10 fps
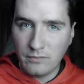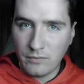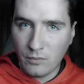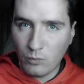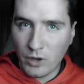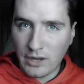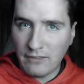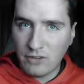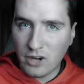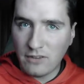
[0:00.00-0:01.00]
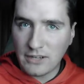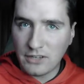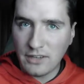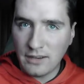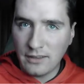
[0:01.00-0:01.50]
what Kevin Harvick
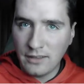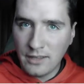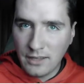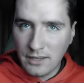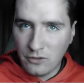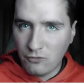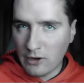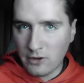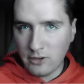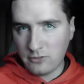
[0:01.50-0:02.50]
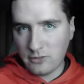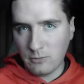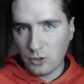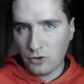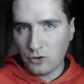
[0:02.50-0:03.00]
did is very
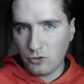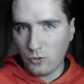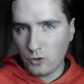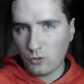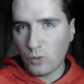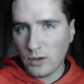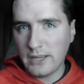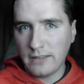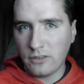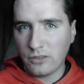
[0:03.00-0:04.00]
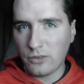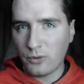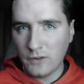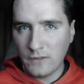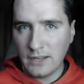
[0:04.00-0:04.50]
similar to a
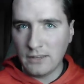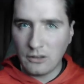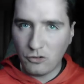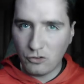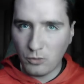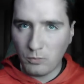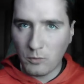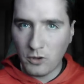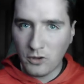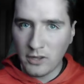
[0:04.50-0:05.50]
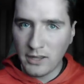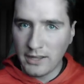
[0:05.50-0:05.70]
28-3 lead in the Super Bowl.